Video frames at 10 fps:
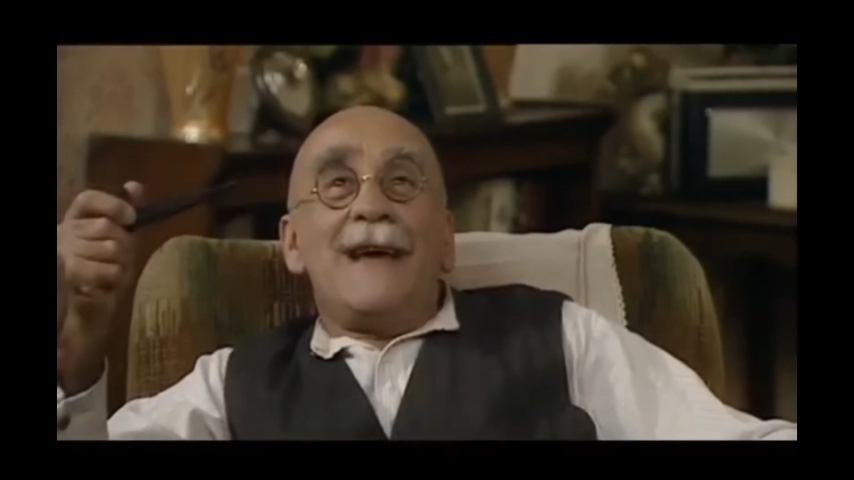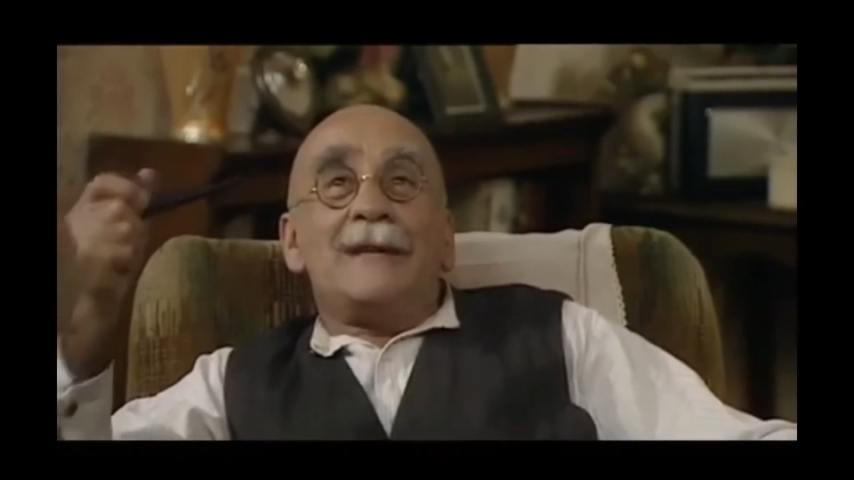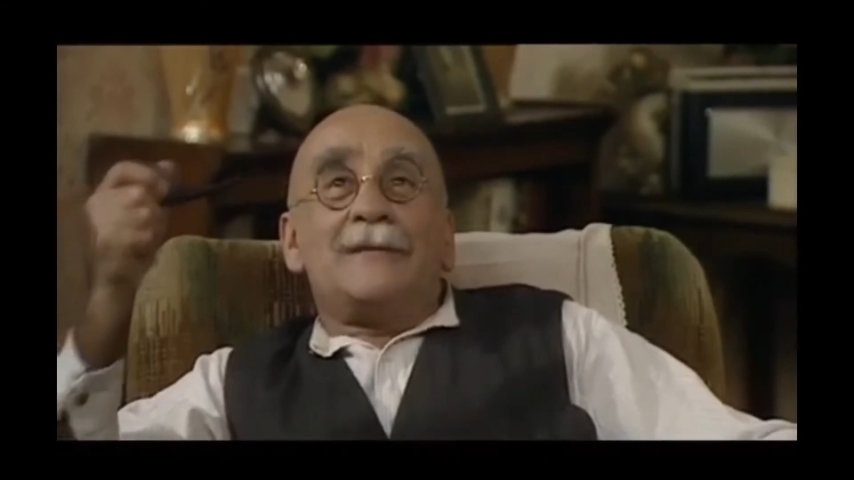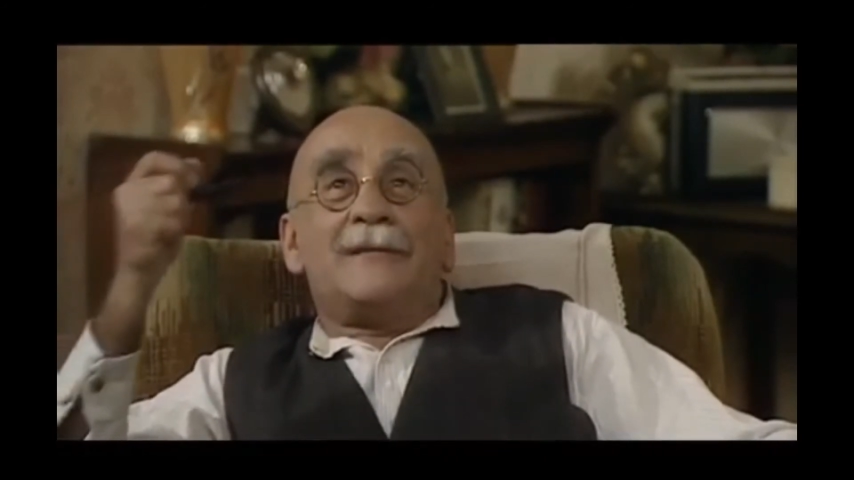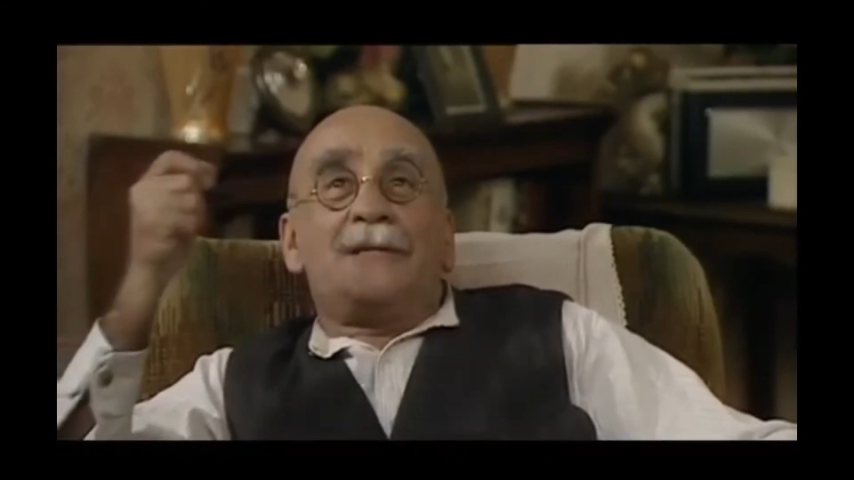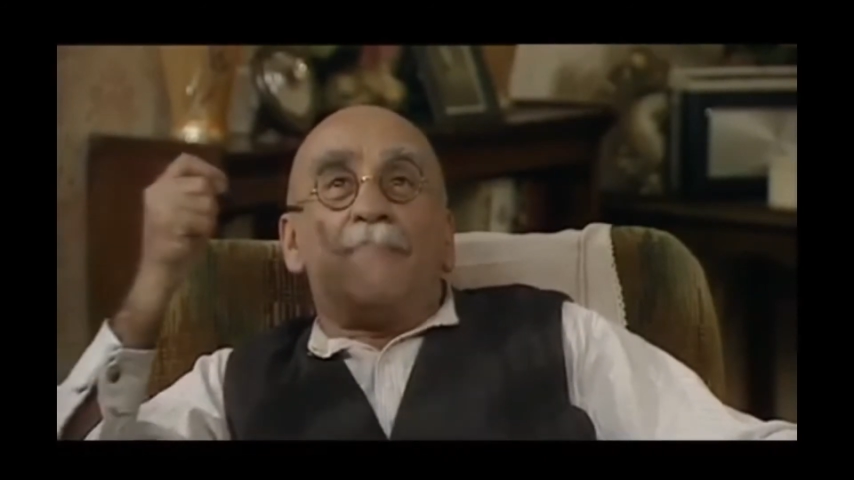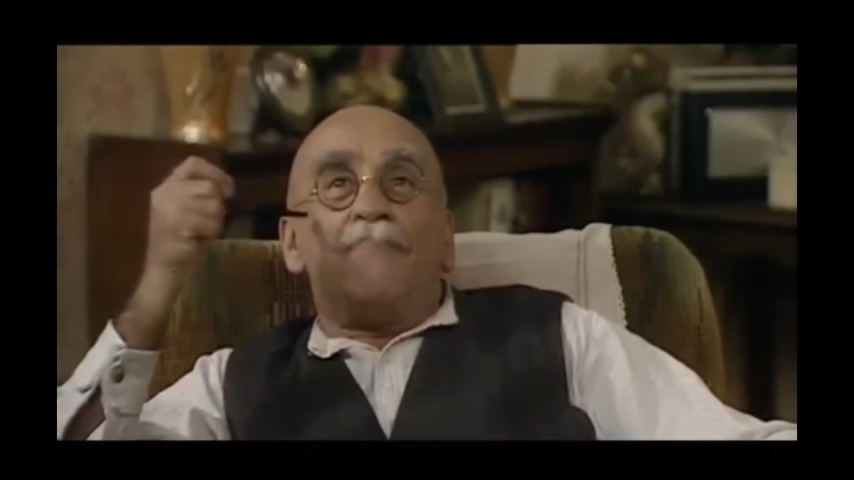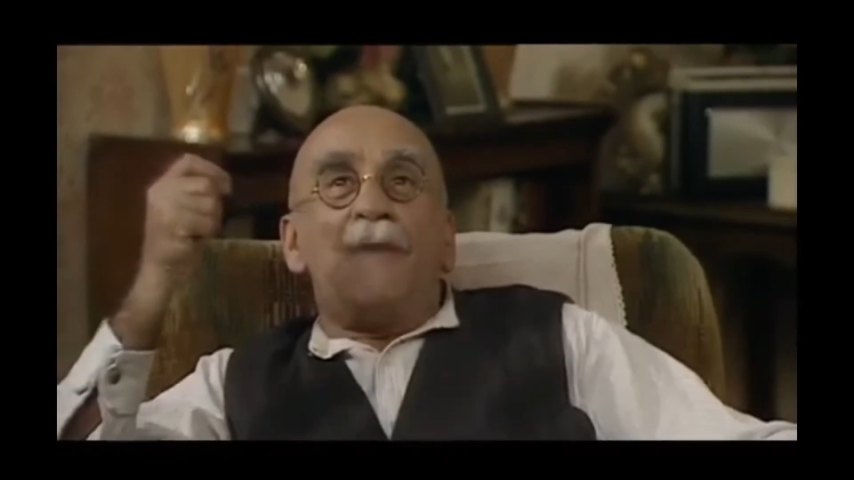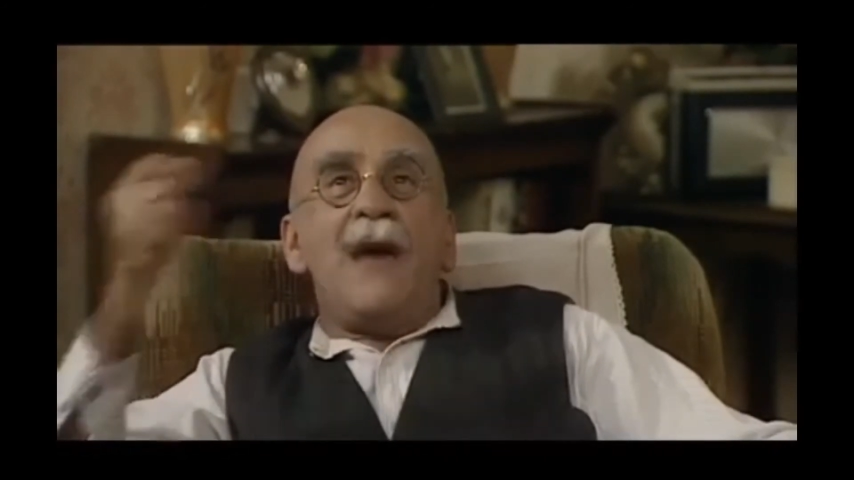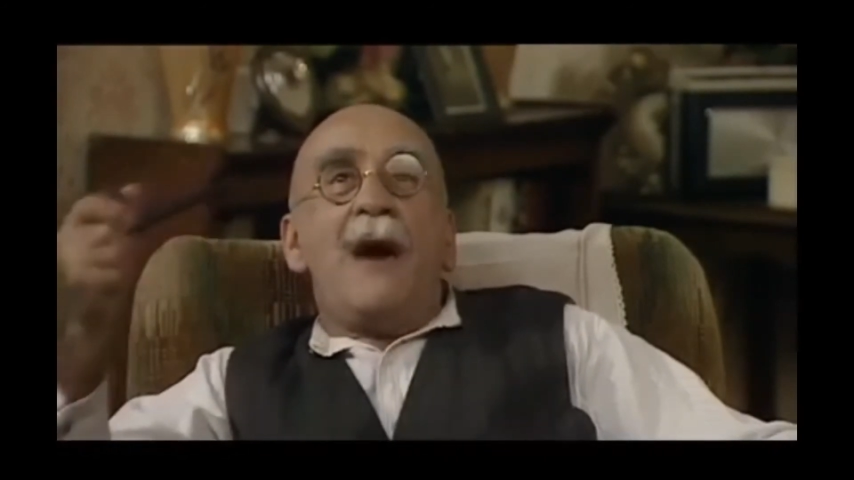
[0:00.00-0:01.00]
and
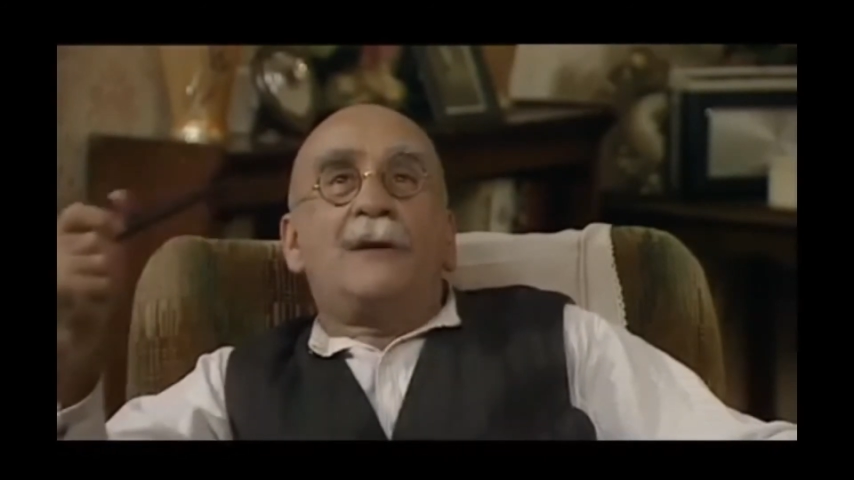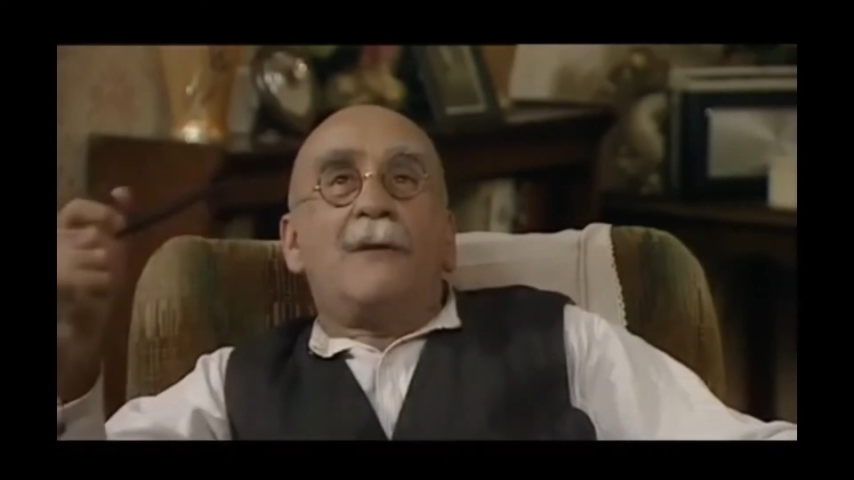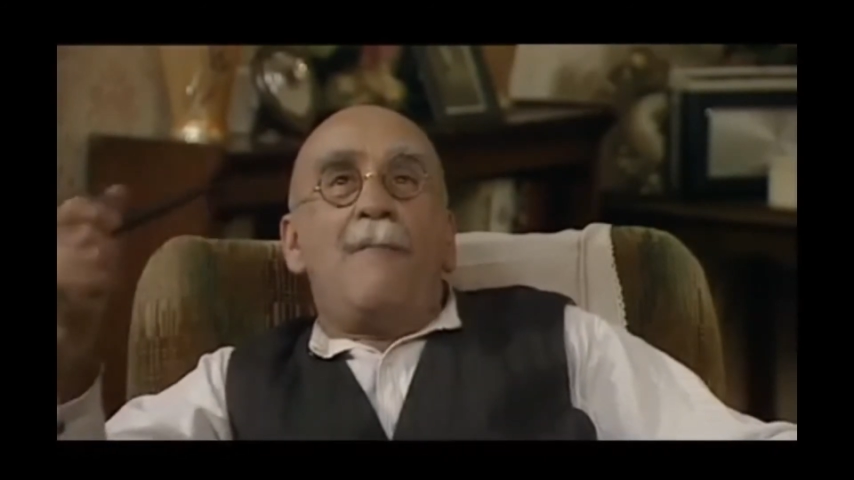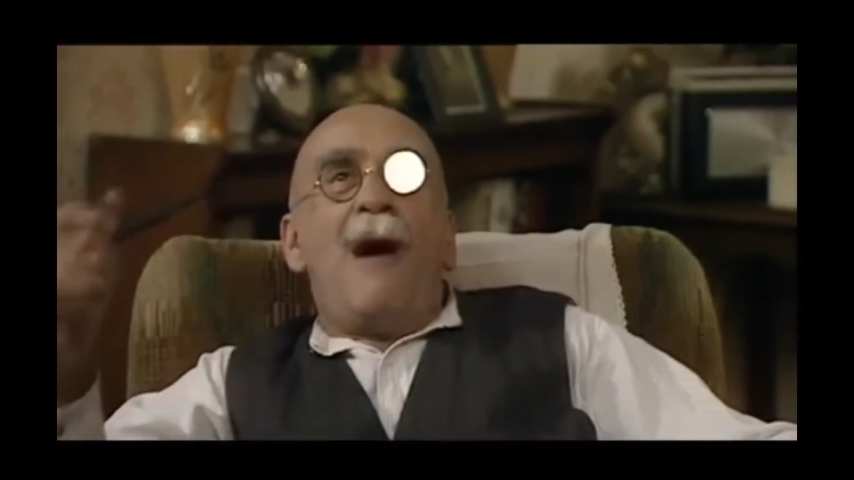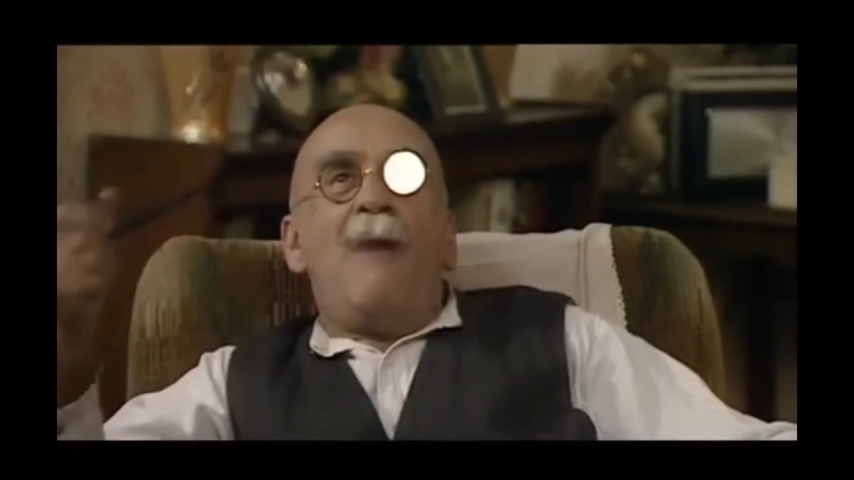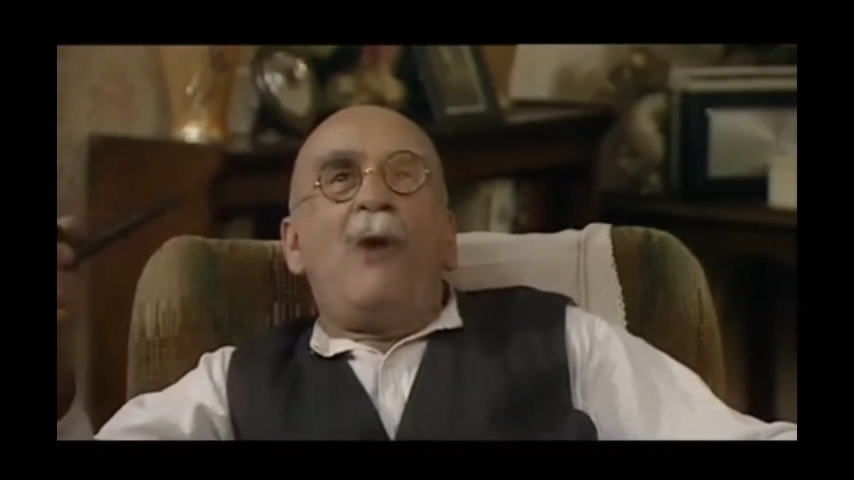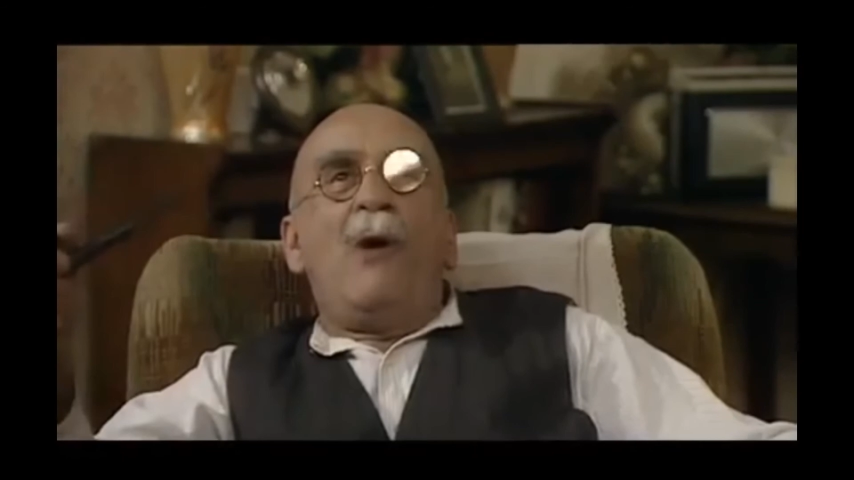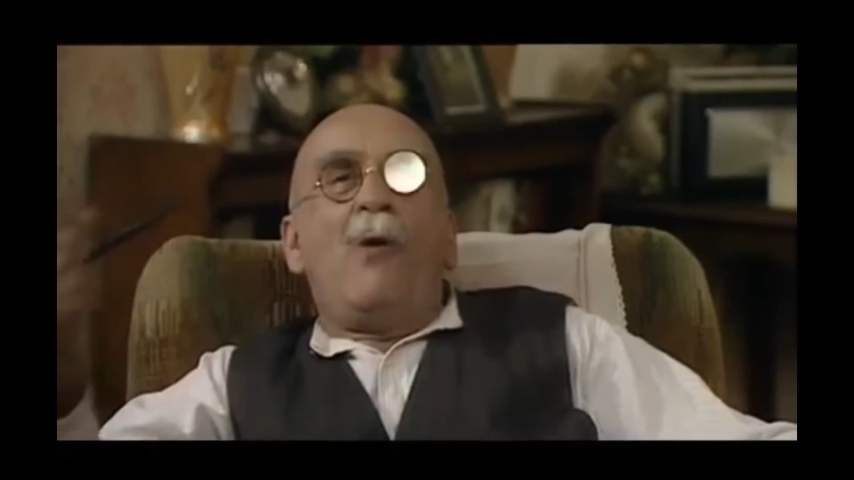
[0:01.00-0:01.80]
submit her to my will.